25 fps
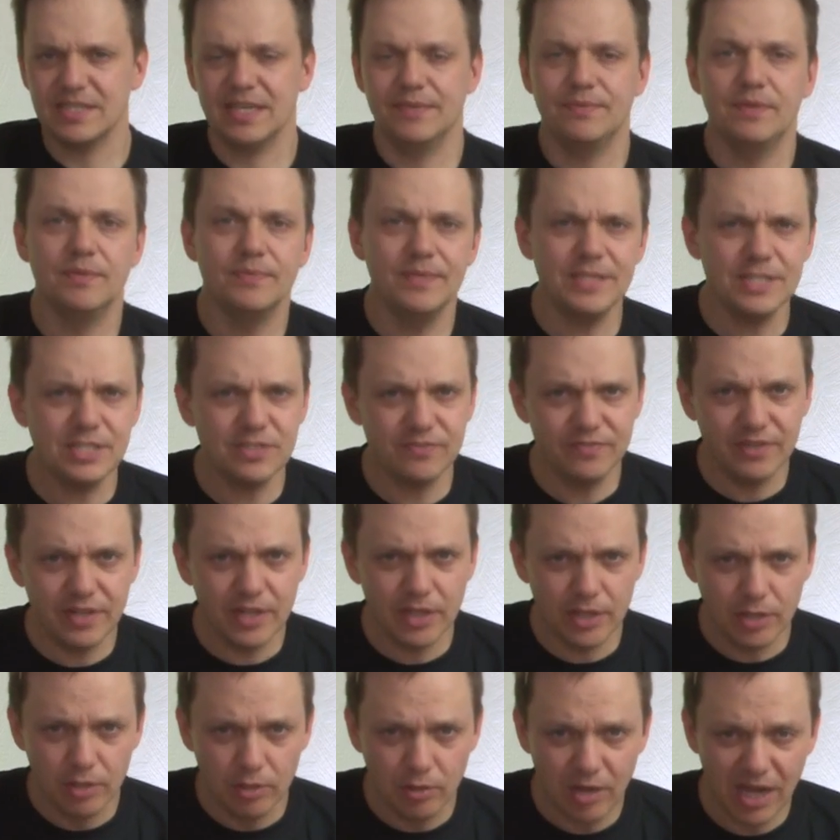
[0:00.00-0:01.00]
and in this
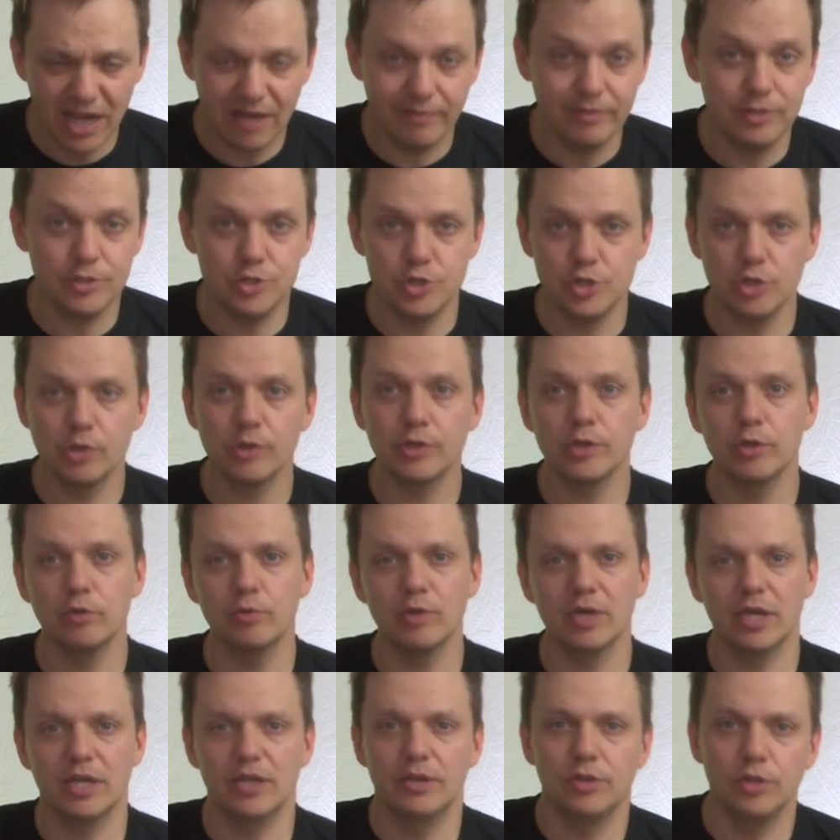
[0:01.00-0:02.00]
video I will show you
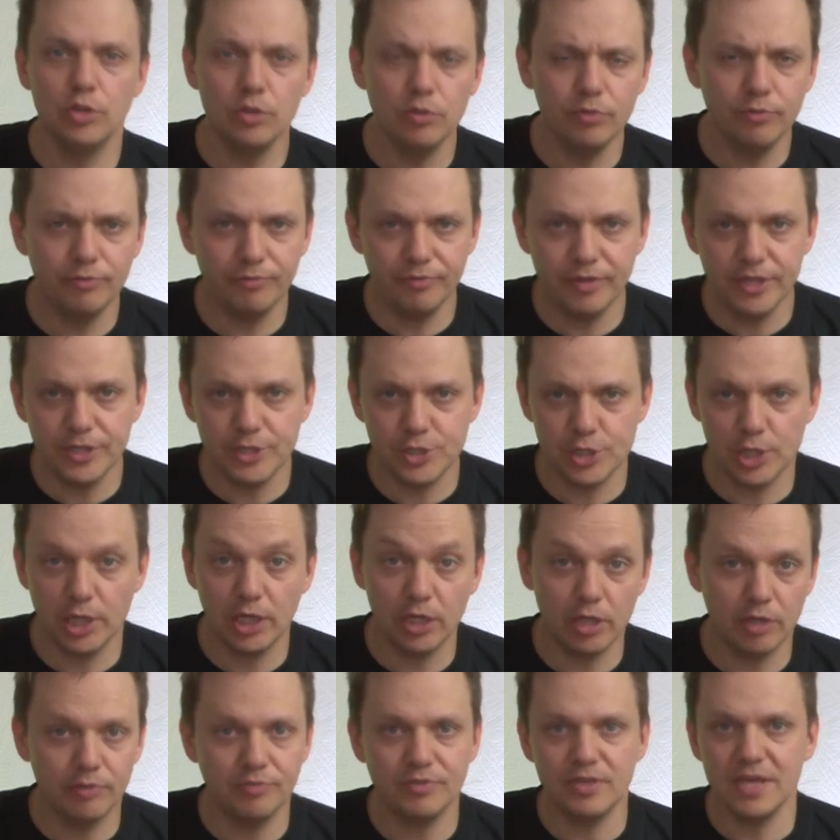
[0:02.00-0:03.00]
a new feature
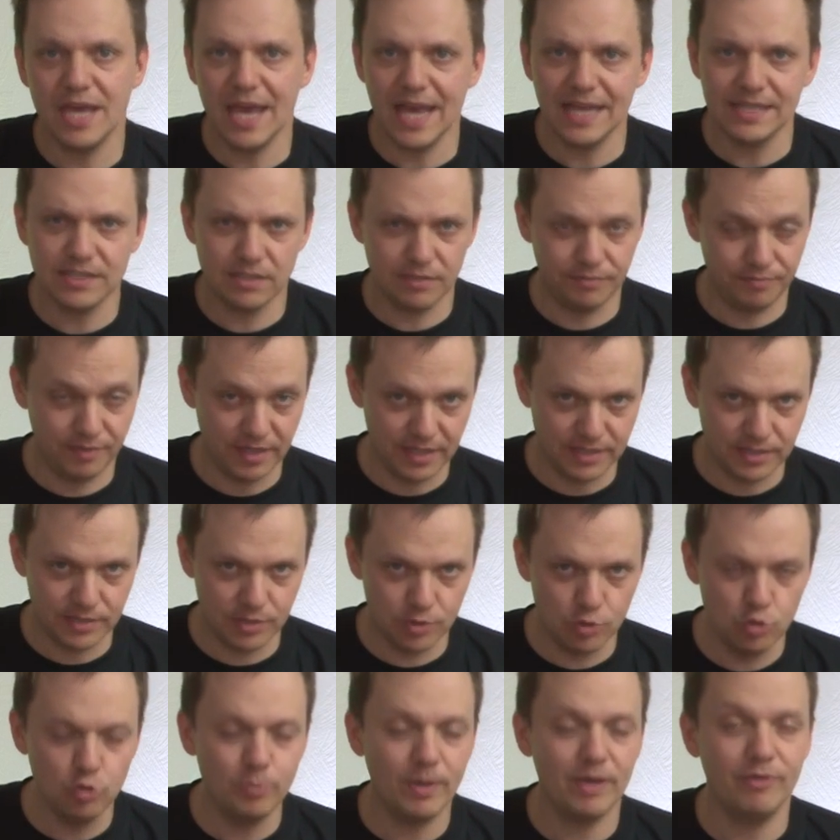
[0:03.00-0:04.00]
of the
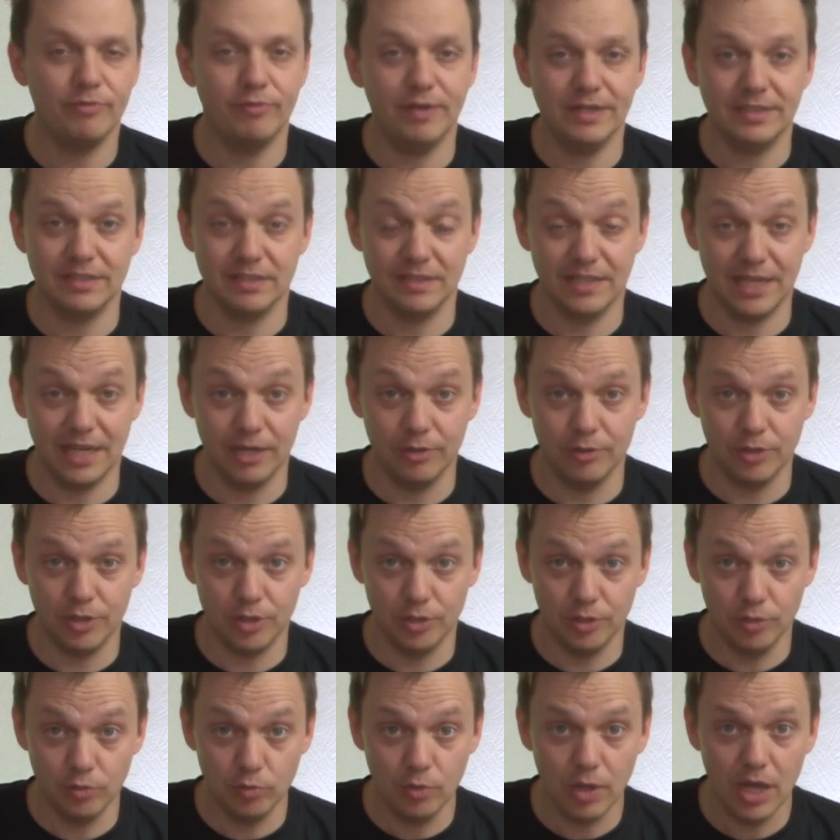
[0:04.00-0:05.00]
XFX2 by Fractal
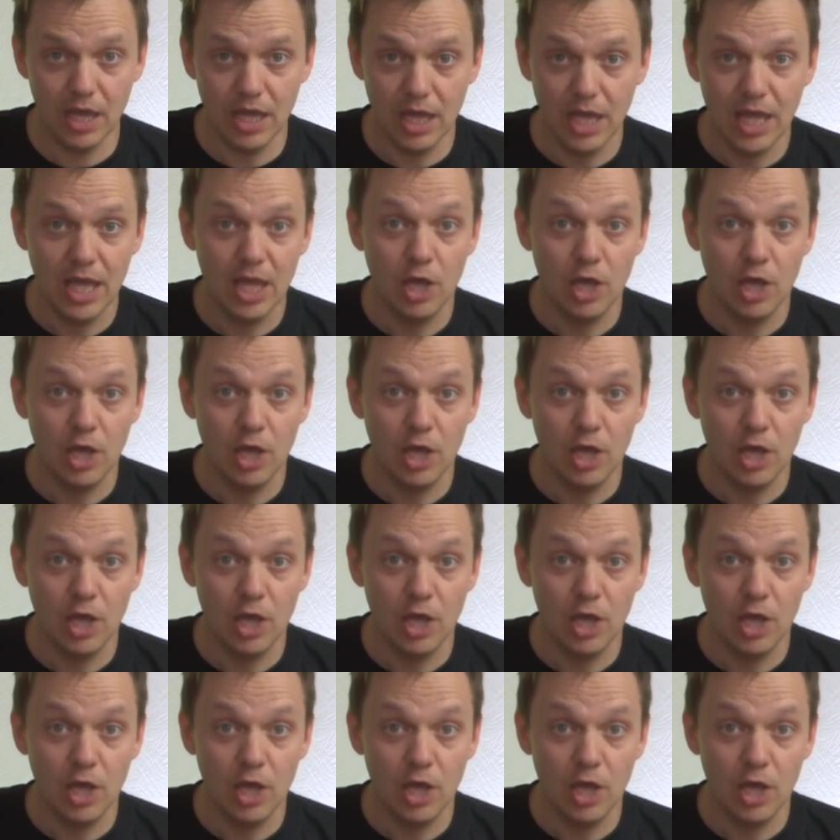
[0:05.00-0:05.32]
Audio,